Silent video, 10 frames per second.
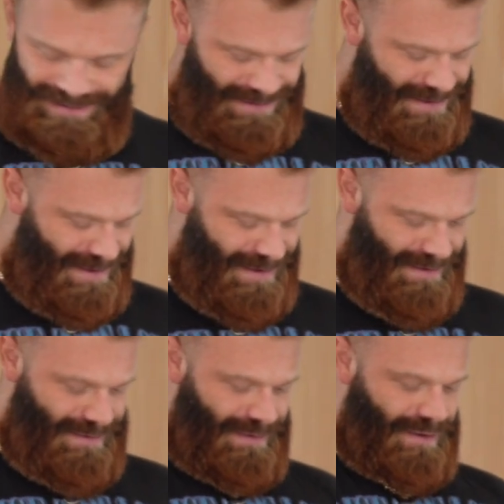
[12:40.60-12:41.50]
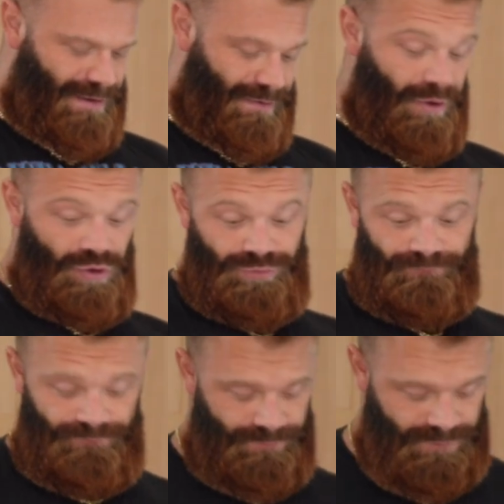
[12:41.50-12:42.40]
I've got
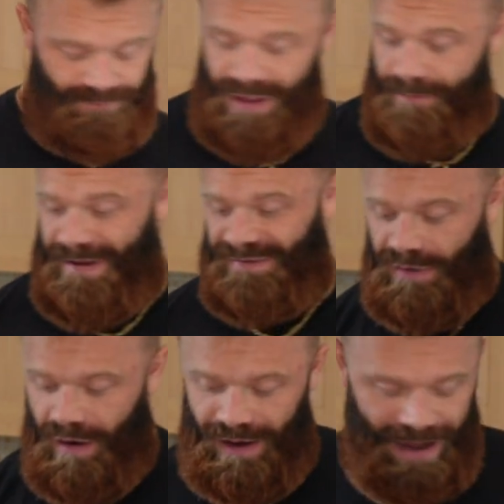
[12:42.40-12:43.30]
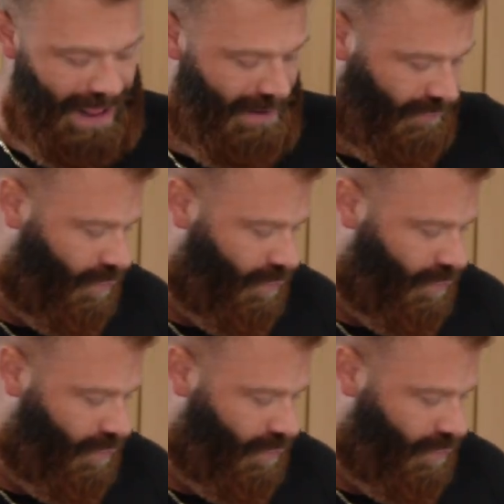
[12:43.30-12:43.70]
some nut butter going in here as